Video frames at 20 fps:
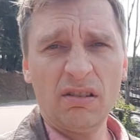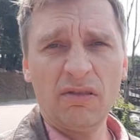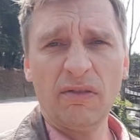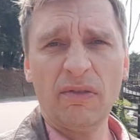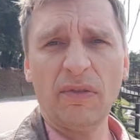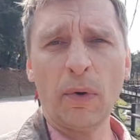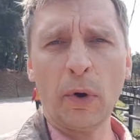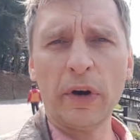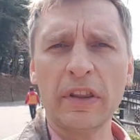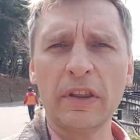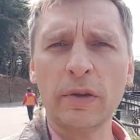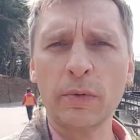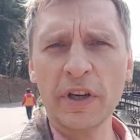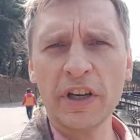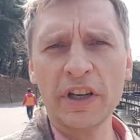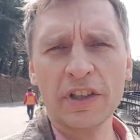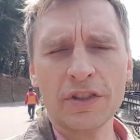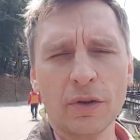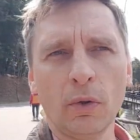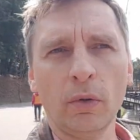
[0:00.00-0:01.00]
43
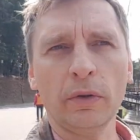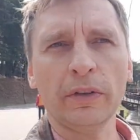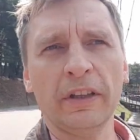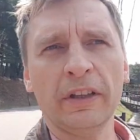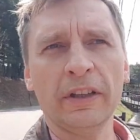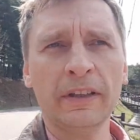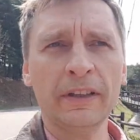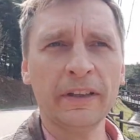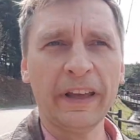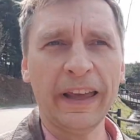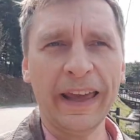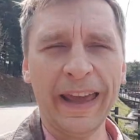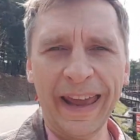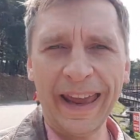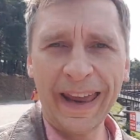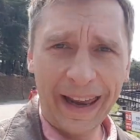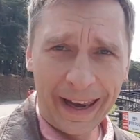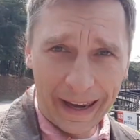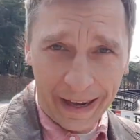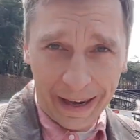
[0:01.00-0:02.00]
years old
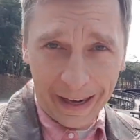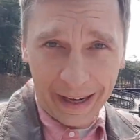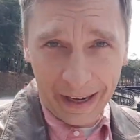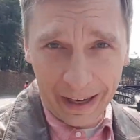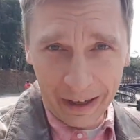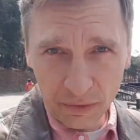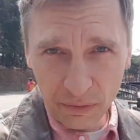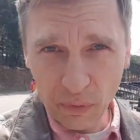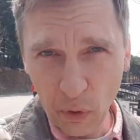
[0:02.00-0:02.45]
and